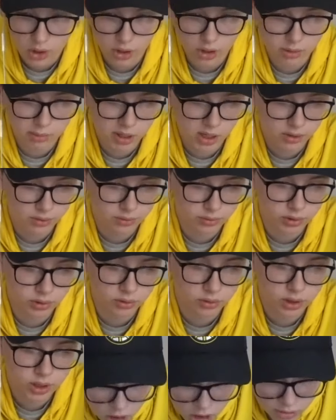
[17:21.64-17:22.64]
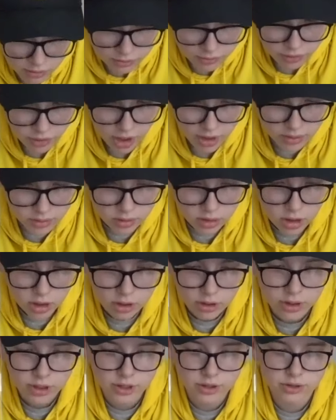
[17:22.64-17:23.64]
on the battlefield. Our final
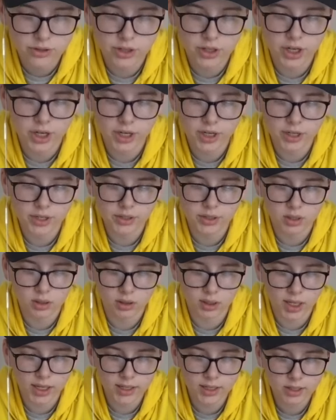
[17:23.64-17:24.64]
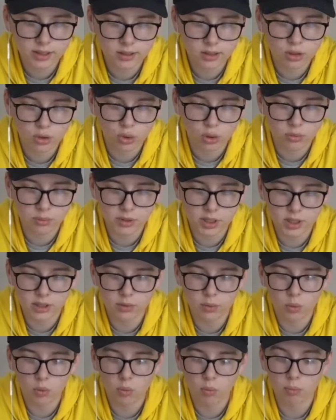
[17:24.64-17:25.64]
card here today is Lightning Storm Kid,